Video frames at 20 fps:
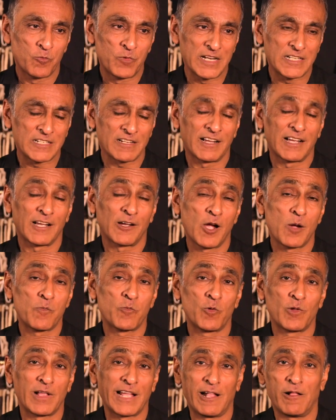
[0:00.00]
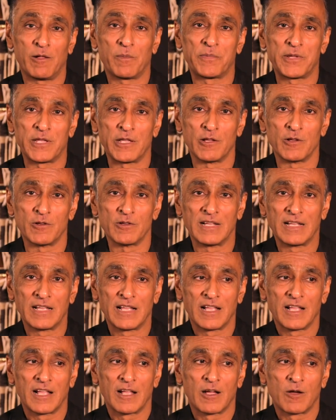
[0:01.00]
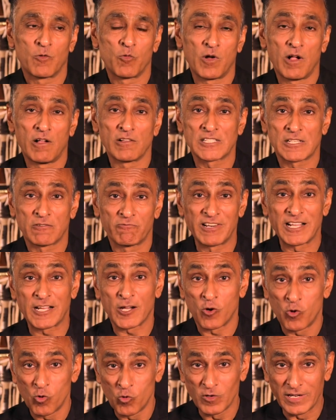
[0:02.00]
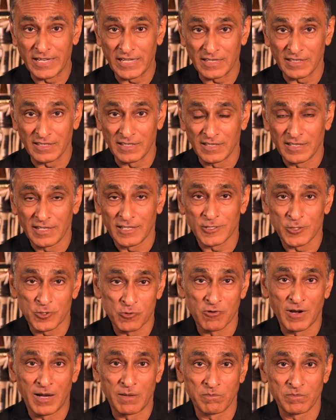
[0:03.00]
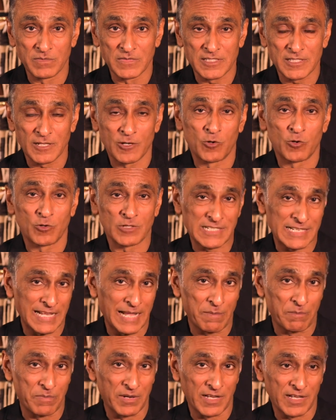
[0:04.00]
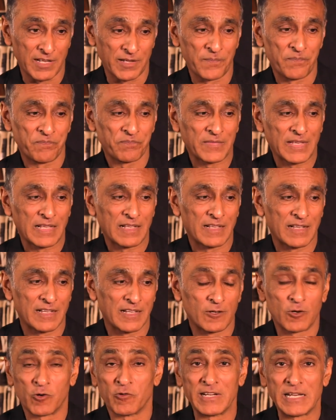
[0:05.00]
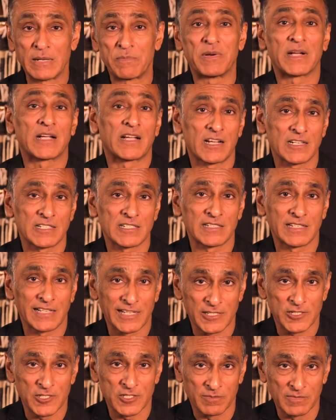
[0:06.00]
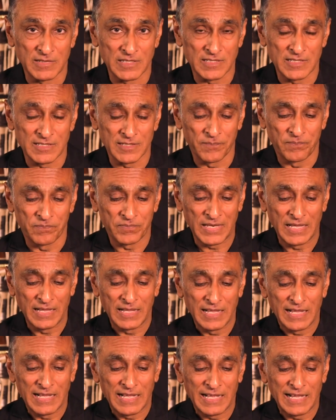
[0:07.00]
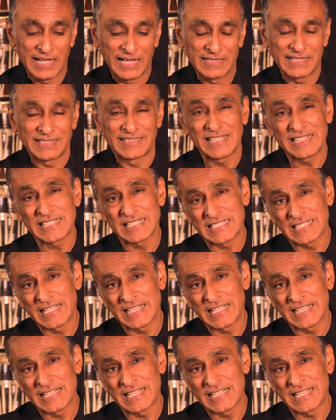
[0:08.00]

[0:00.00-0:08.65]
which I hope will help you whilst recording drums or tabla or any percussion instrument. And this